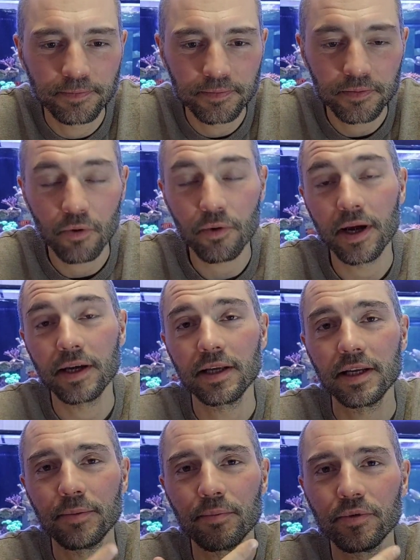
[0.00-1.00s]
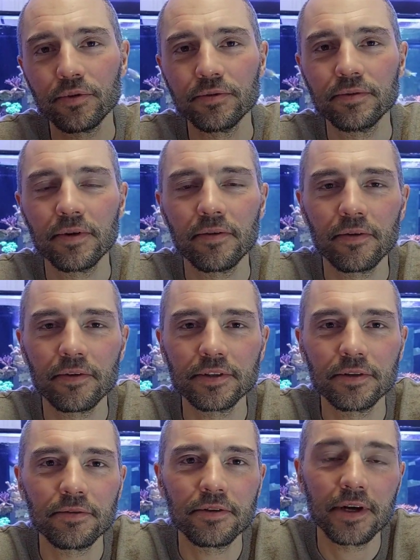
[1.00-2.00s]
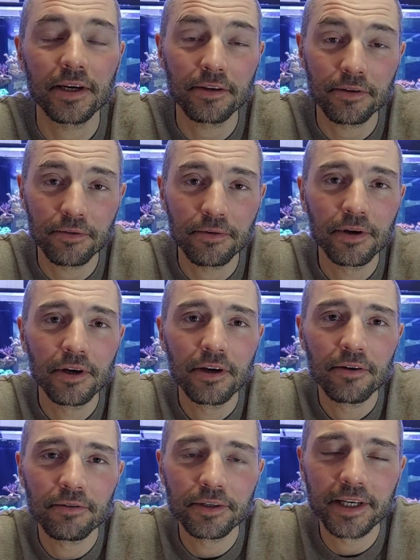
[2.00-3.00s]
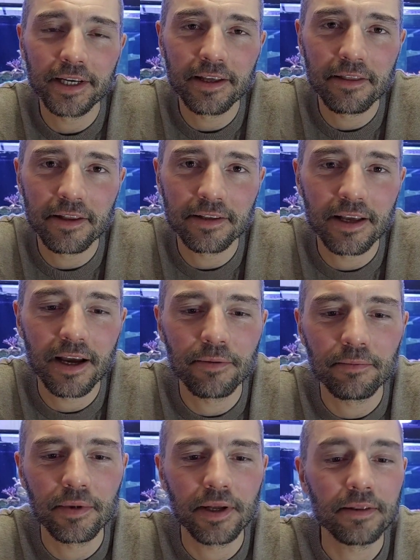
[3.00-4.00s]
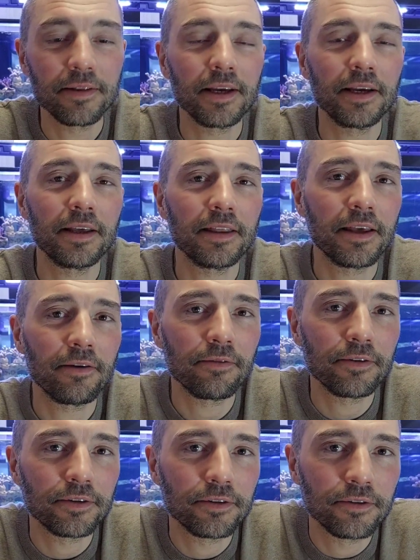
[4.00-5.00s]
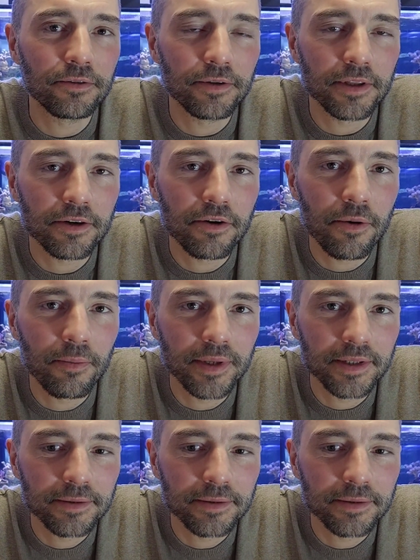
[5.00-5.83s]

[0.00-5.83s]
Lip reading: or I can improve. So thank you for taking the time and taking the effort to doing the comment.